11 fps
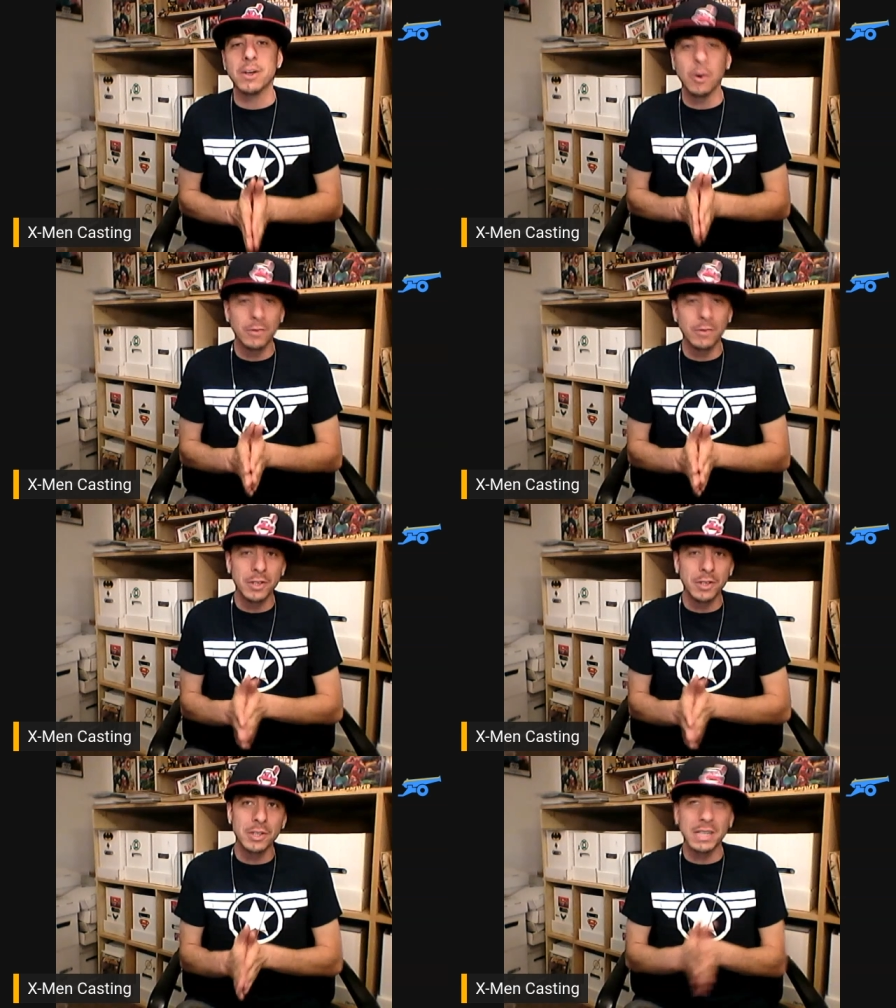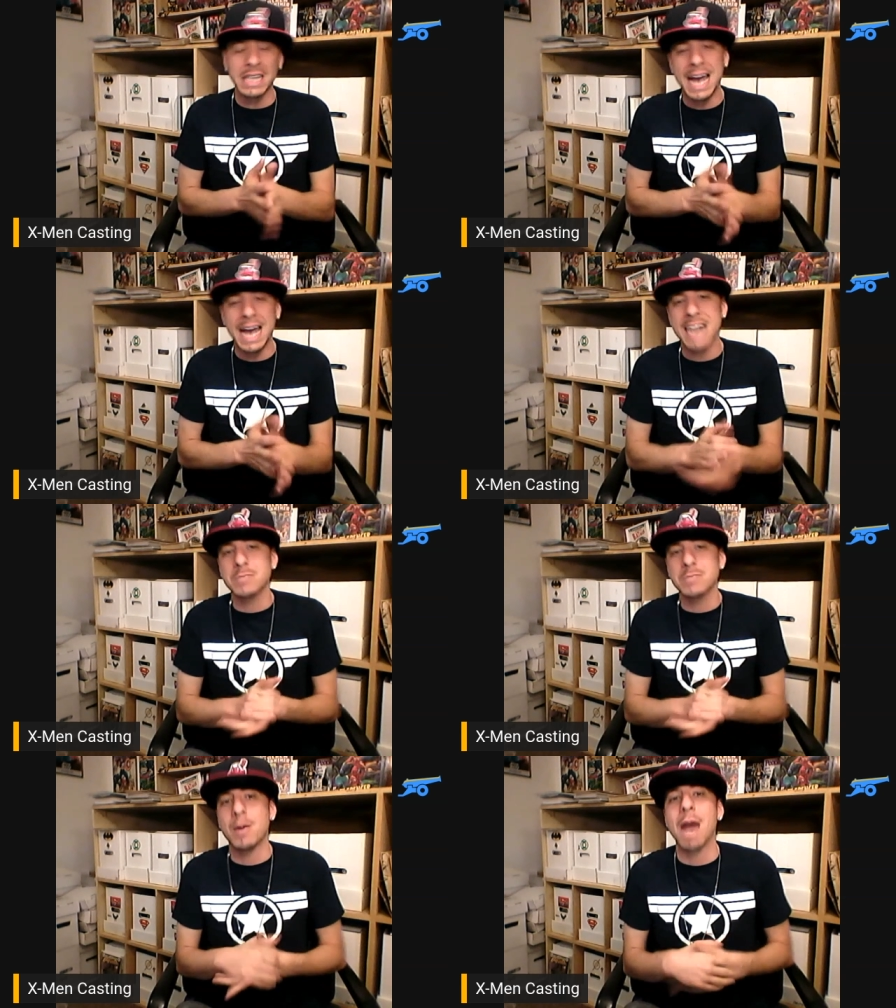But over the
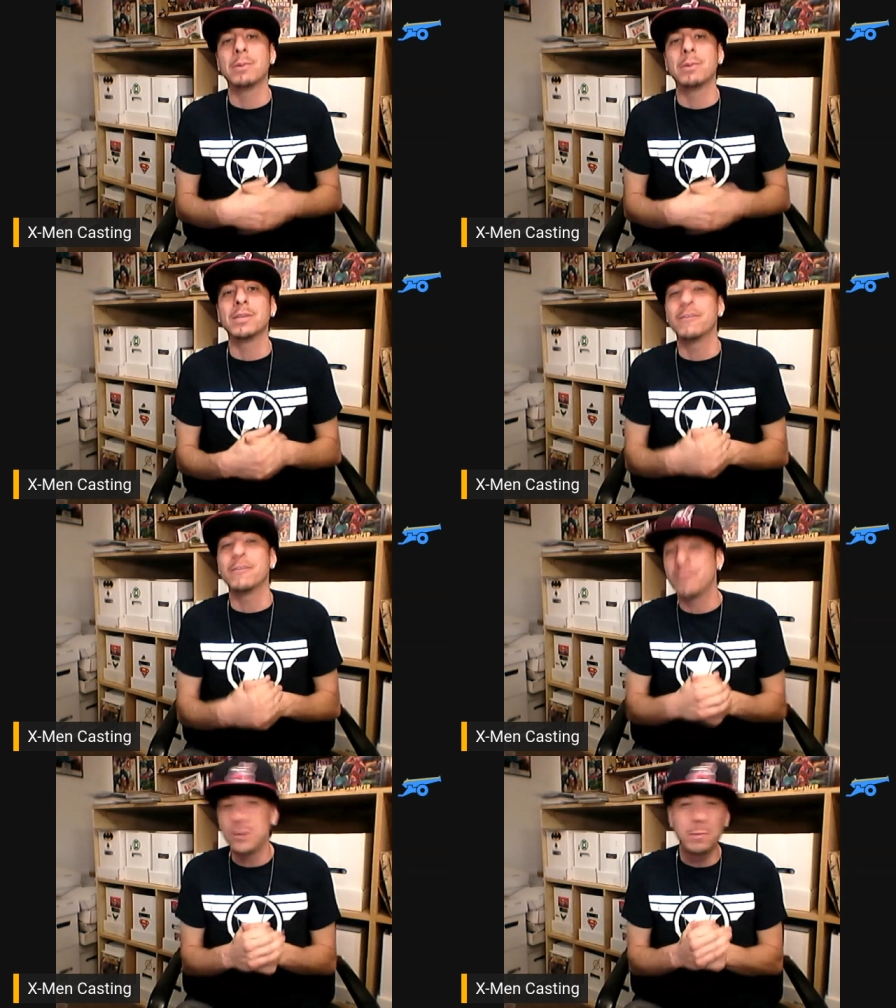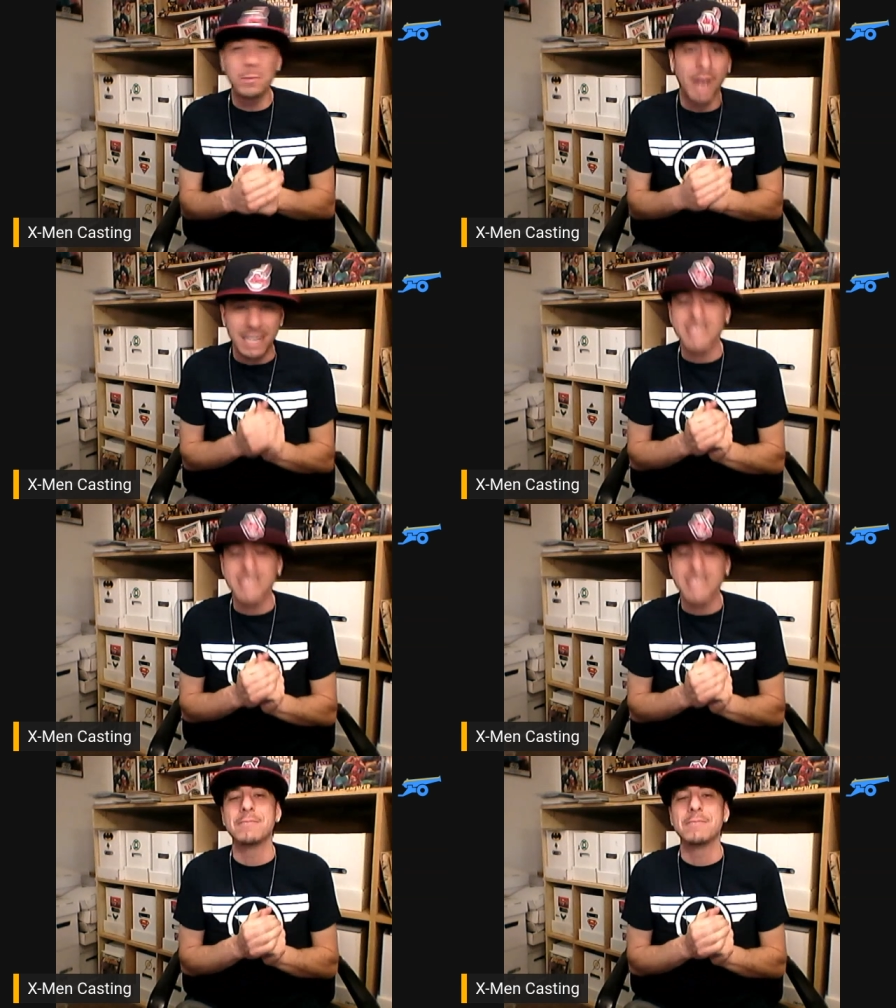last probably few
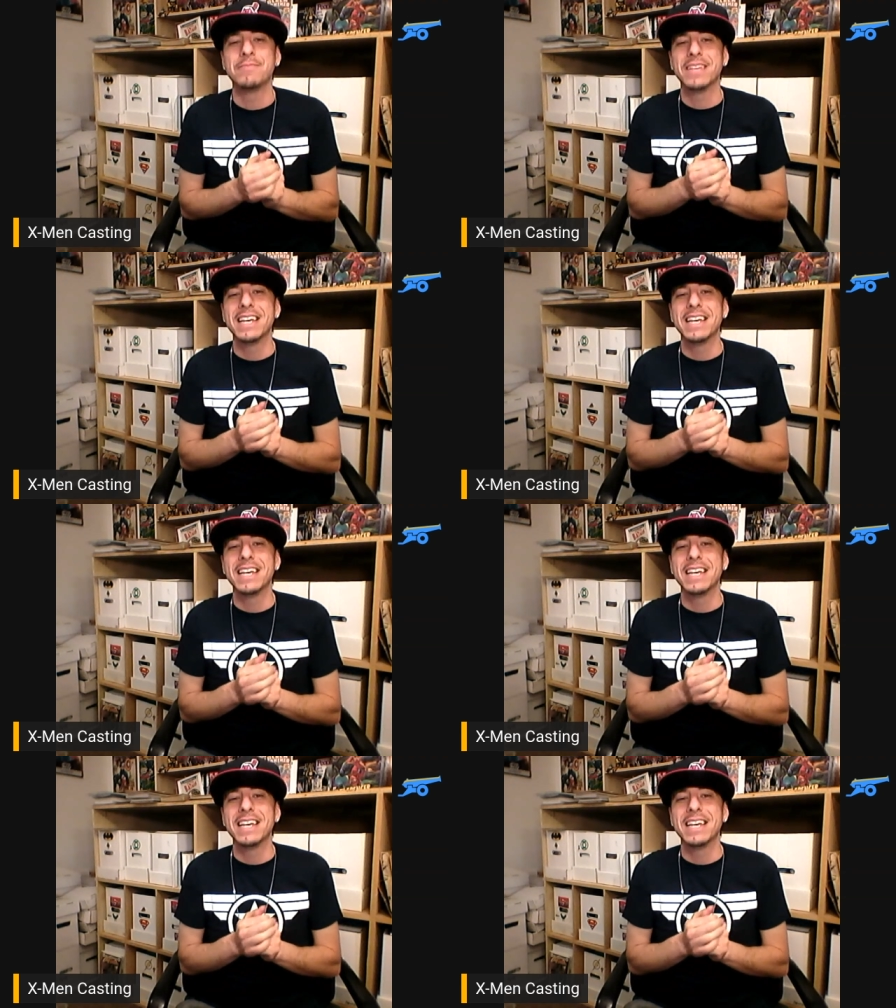months,